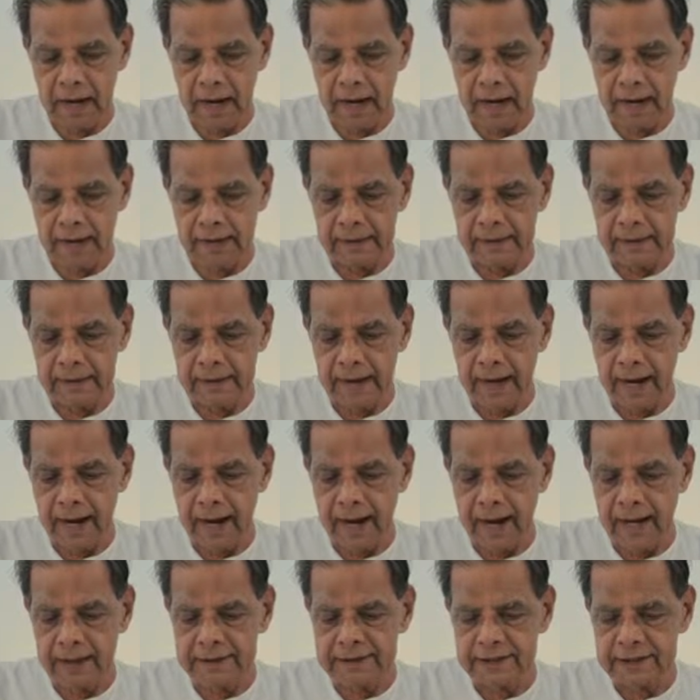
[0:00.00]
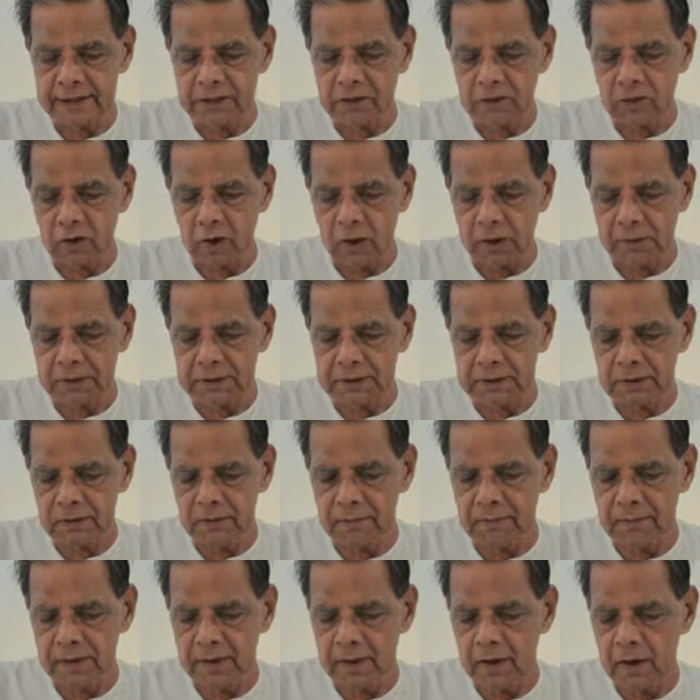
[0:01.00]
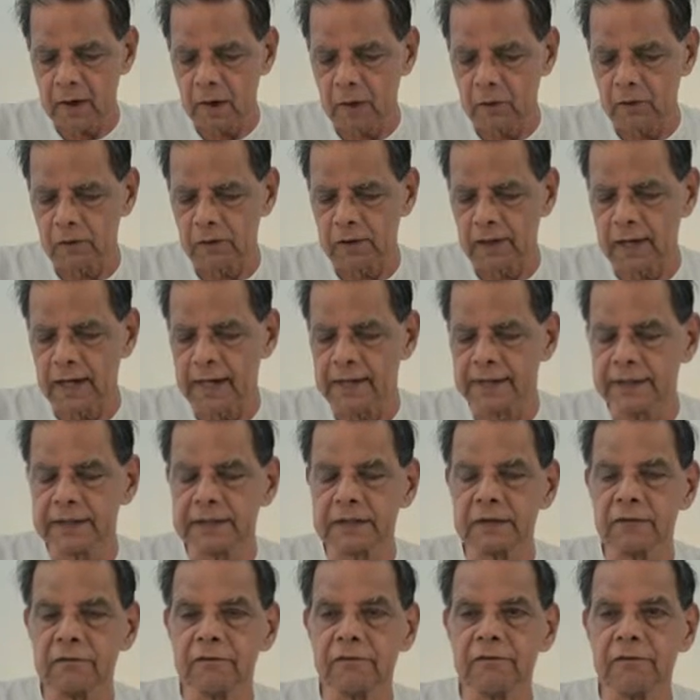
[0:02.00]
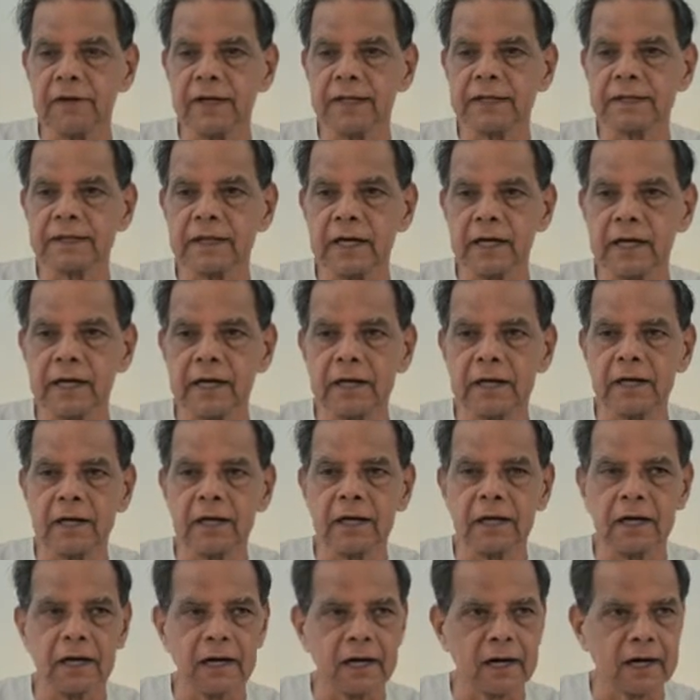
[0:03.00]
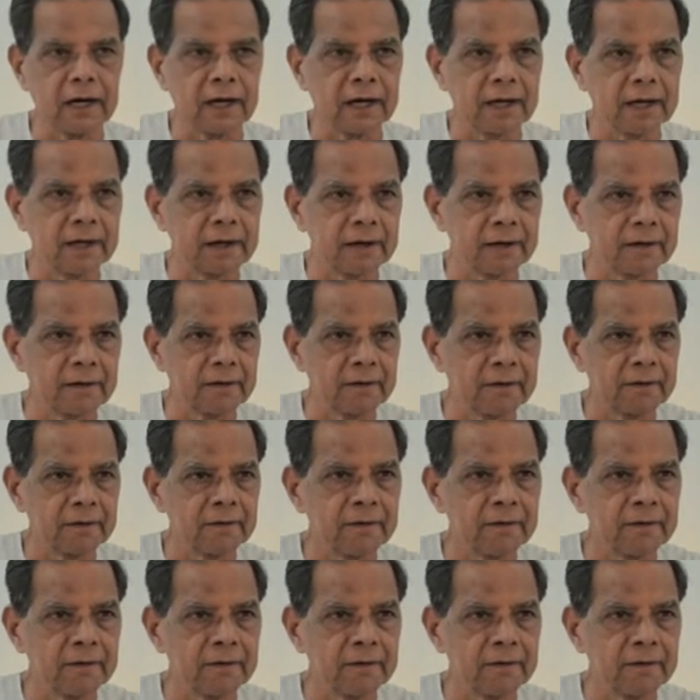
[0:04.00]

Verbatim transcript: and cast its corpse into lies, wayside, drain.